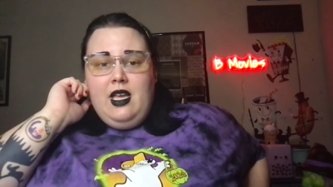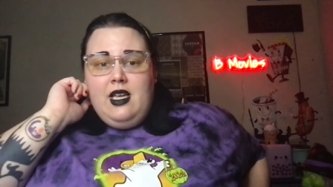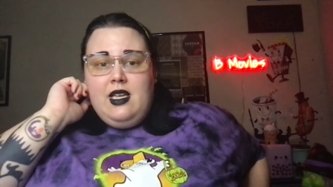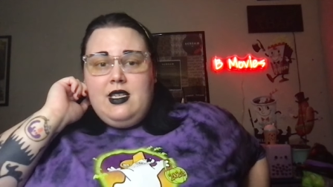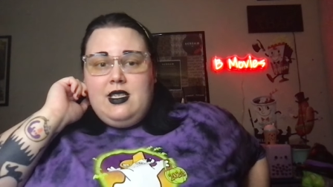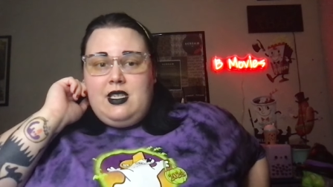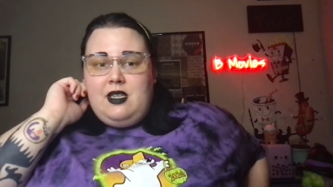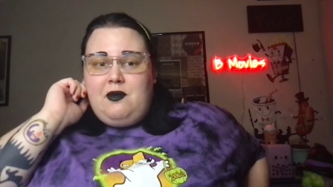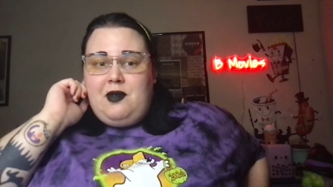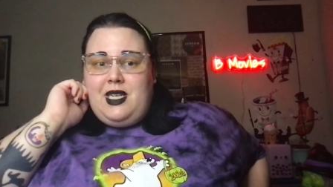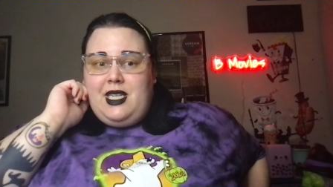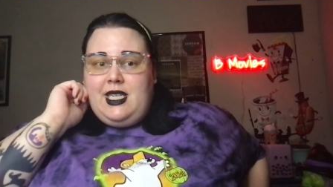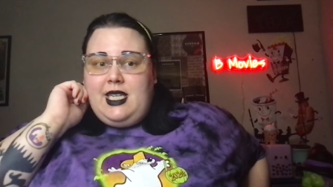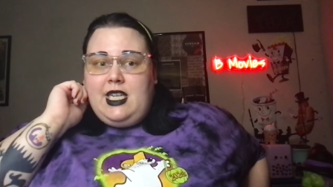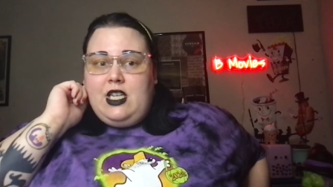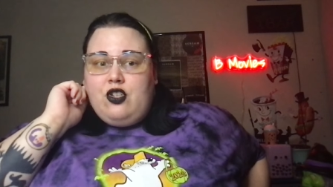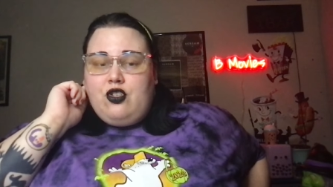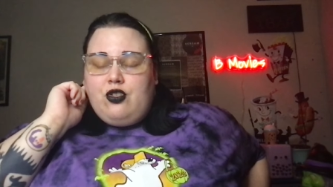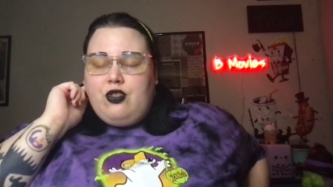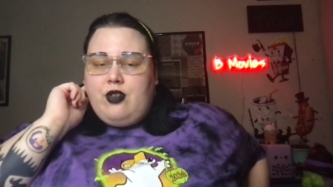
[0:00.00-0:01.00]

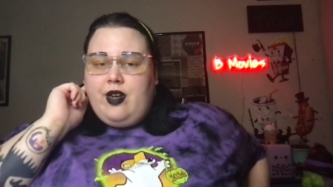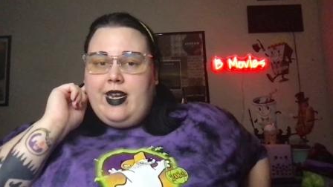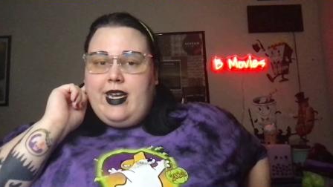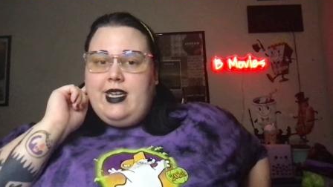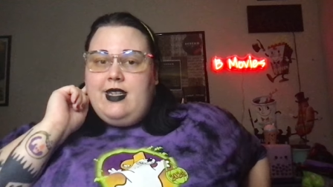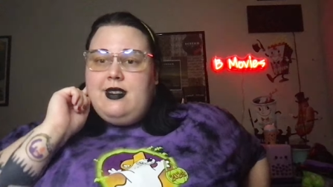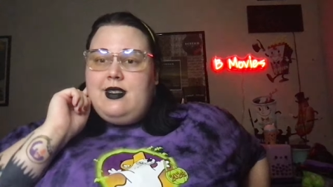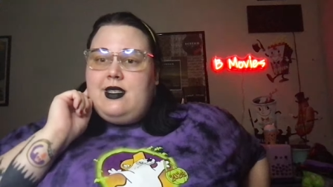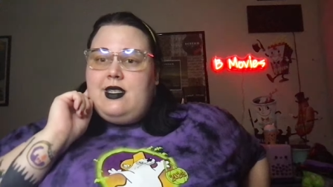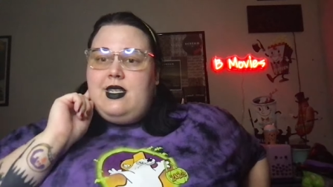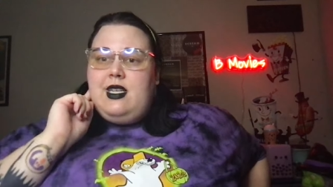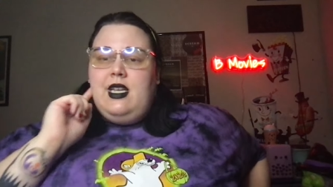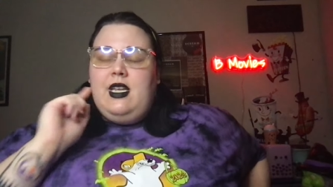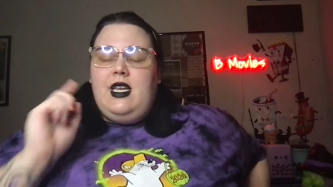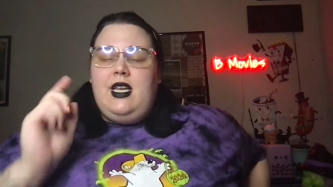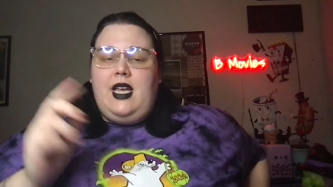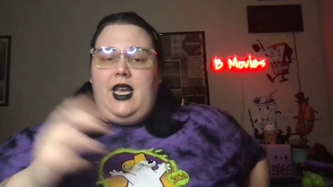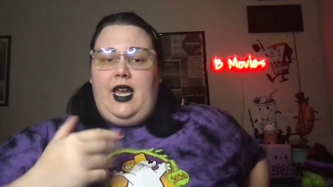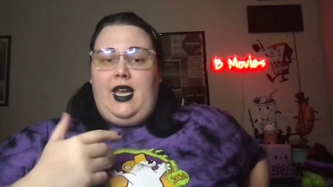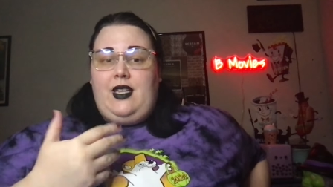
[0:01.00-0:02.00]
CBD treats,
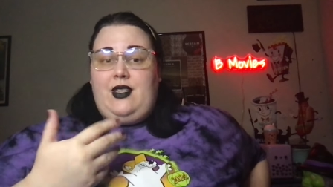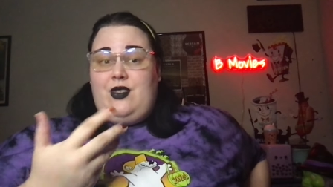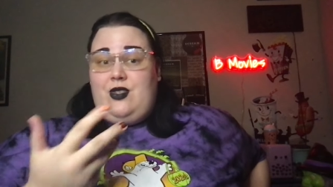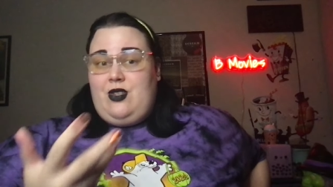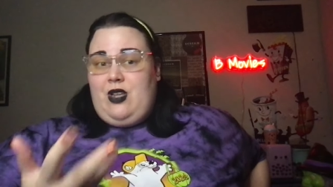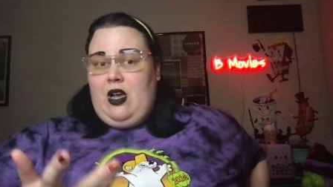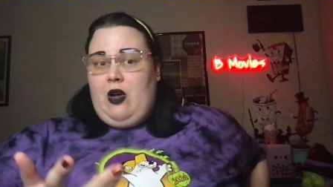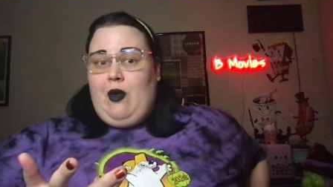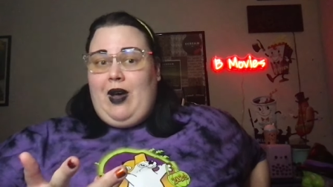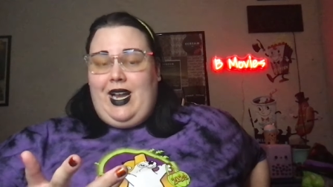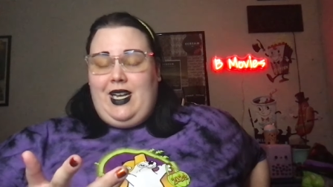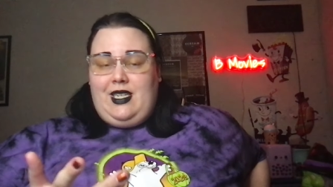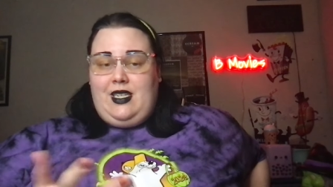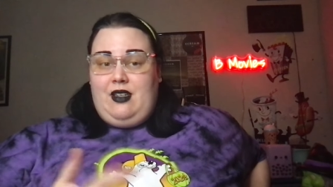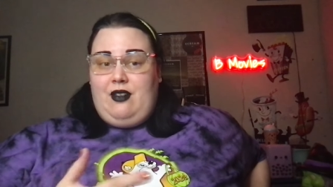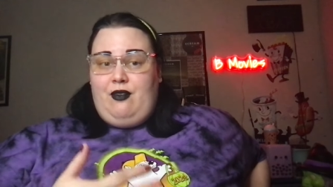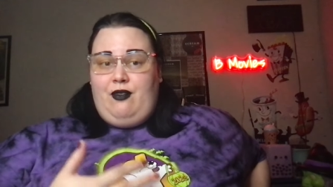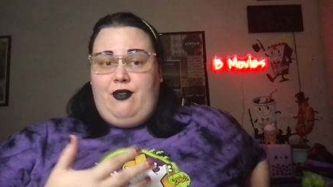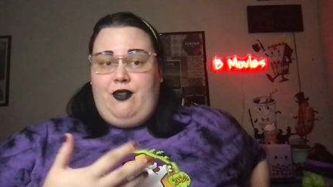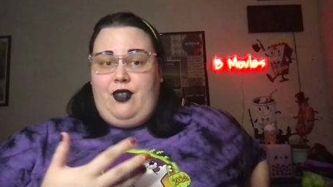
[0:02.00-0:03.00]
and so I
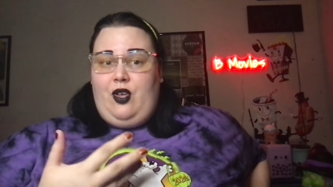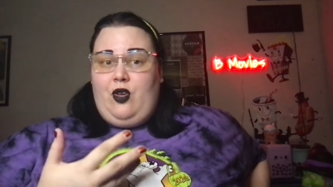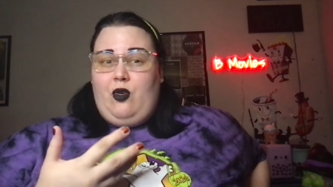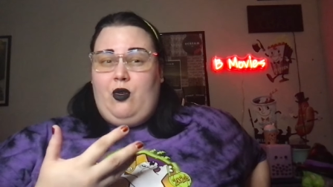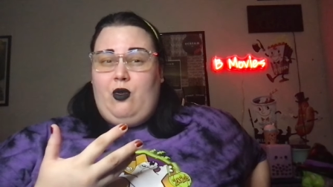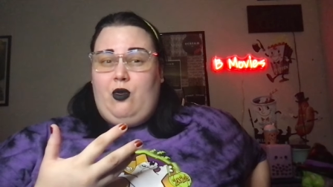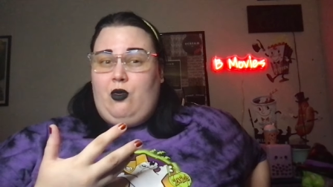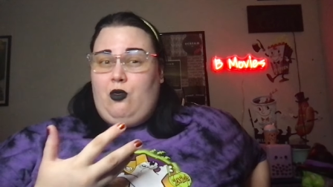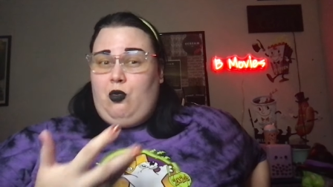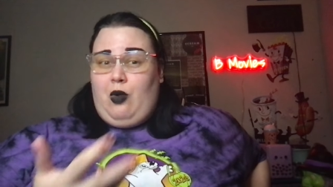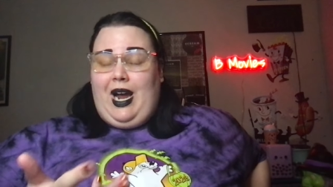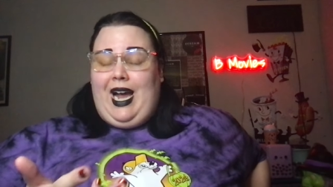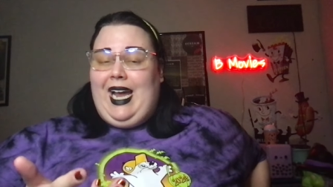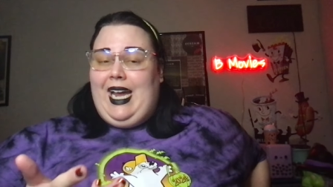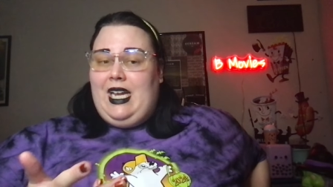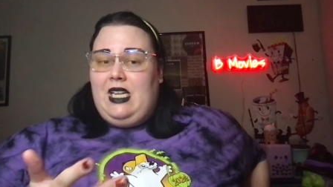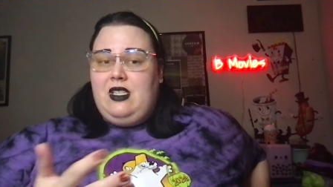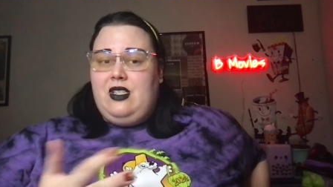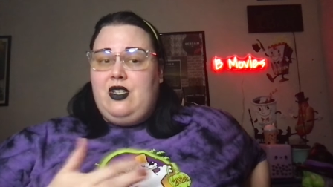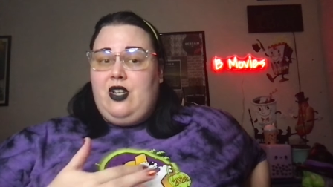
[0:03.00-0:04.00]
didn't feel
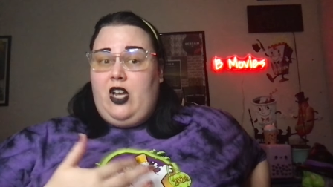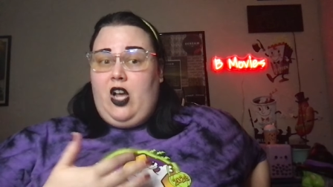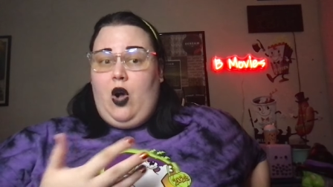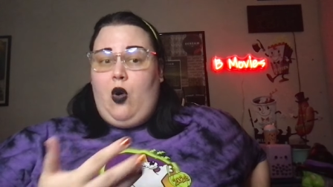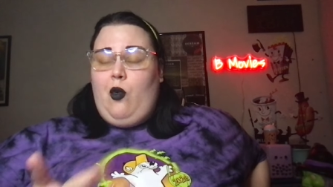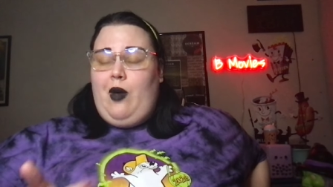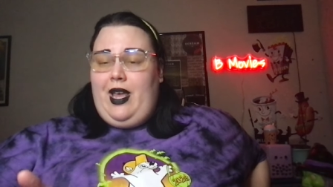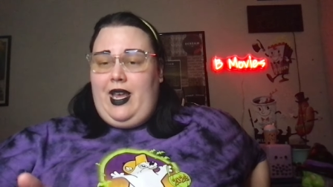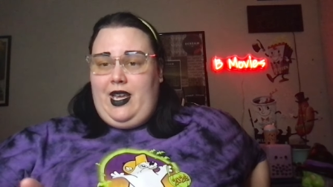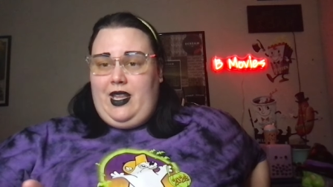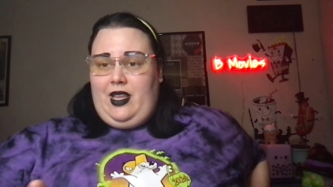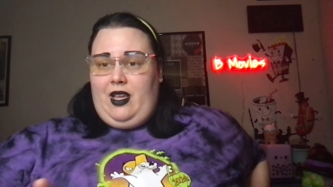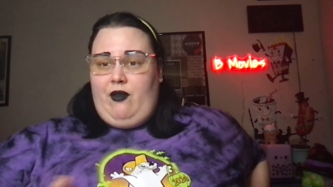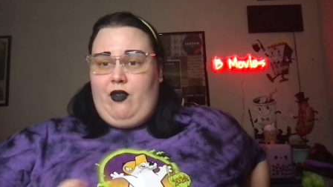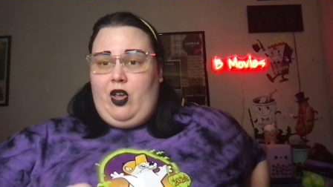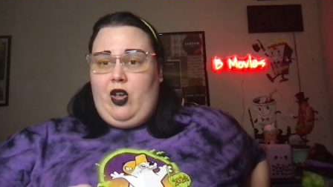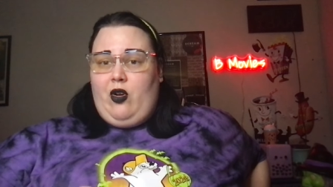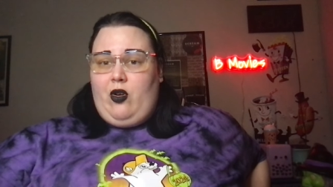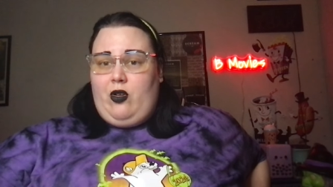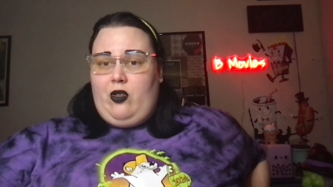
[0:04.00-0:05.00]
right going and
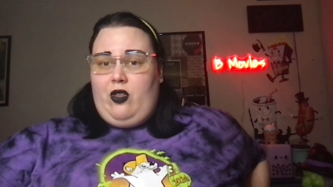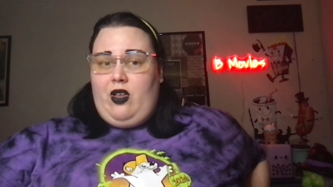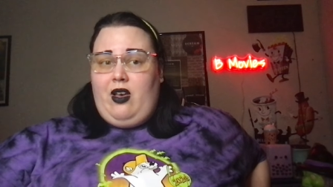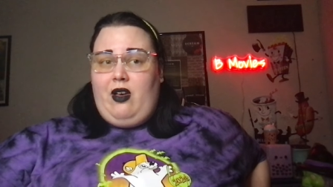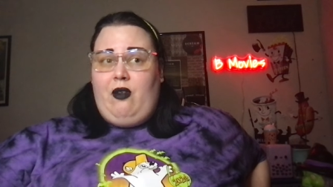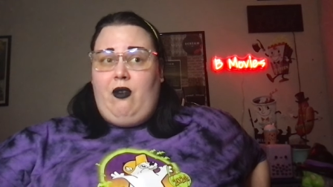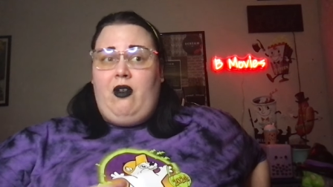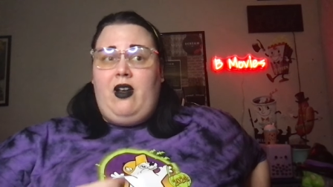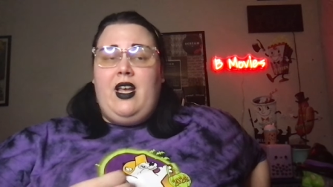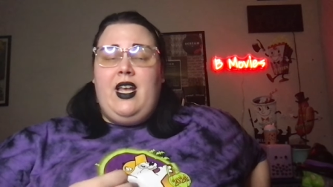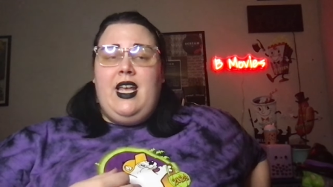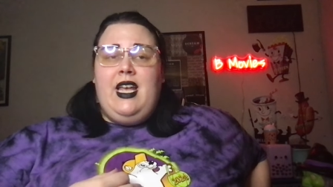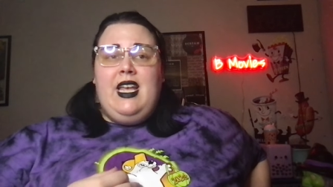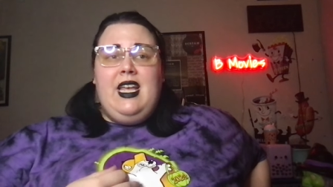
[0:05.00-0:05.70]
leaving her alone.